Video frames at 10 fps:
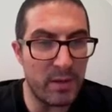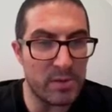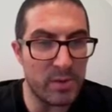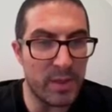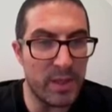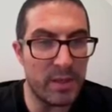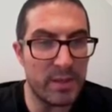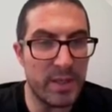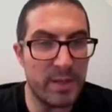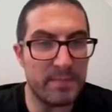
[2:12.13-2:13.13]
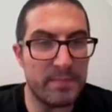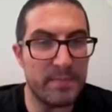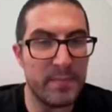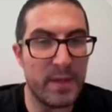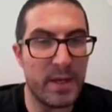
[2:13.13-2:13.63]
also here yep
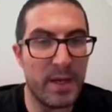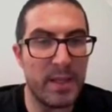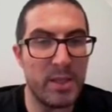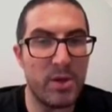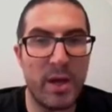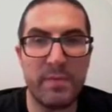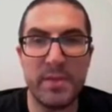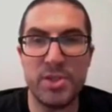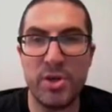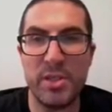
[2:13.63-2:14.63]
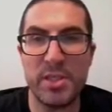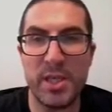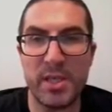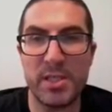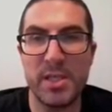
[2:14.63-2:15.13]
and then you have the joint
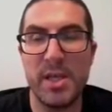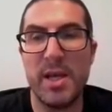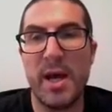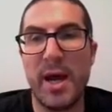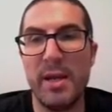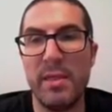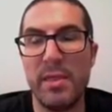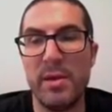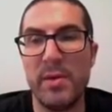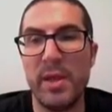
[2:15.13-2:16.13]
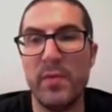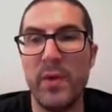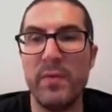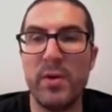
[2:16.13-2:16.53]
6 and in theory if we